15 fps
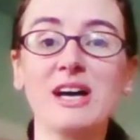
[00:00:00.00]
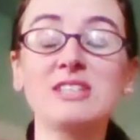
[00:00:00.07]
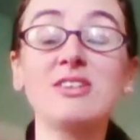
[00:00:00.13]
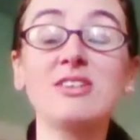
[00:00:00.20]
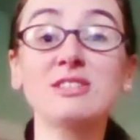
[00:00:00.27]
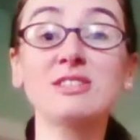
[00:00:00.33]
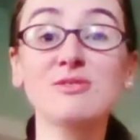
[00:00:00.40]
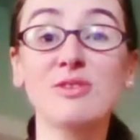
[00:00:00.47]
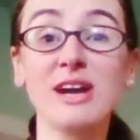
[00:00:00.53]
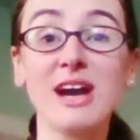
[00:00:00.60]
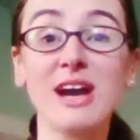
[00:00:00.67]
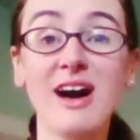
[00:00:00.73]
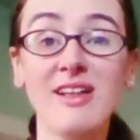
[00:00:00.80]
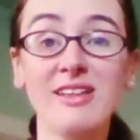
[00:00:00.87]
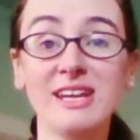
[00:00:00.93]
tons of great
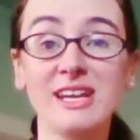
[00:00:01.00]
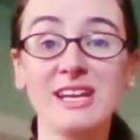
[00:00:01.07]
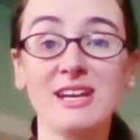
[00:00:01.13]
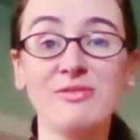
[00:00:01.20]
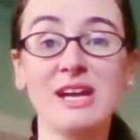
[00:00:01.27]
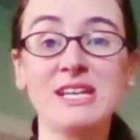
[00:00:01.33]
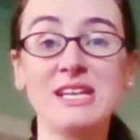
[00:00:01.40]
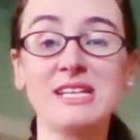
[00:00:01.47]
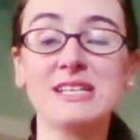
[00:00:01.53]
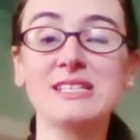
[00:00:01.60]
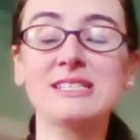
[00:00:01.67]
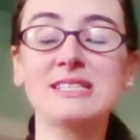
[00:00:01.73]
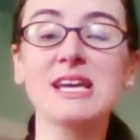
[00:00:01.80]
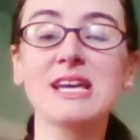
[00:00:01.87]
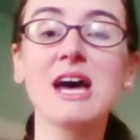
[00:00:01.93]
holiday gift ideas.